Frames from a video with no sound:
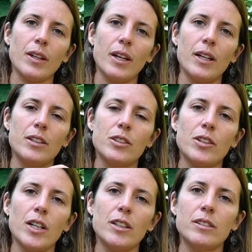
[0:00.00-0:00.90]
and you
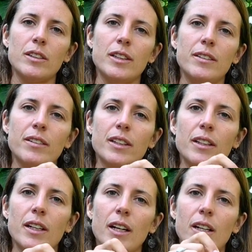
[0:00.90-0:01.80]
try not to leave it,
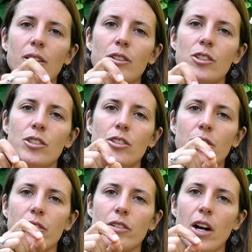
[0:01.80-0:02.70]
and you just
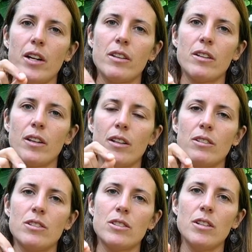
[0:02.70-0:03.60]
write and
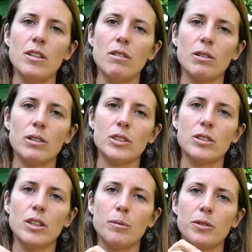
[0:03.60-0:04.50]
you see what wants
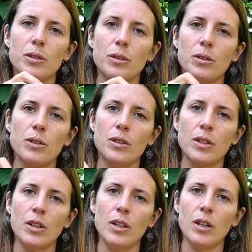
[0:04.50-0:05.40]
to come through,
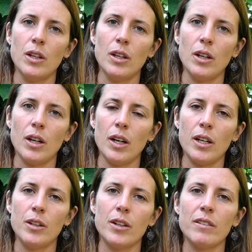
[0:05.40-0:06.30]

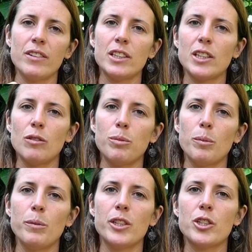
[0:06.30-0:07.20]
and you give yourself
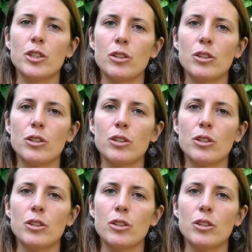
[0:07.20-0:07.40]
permission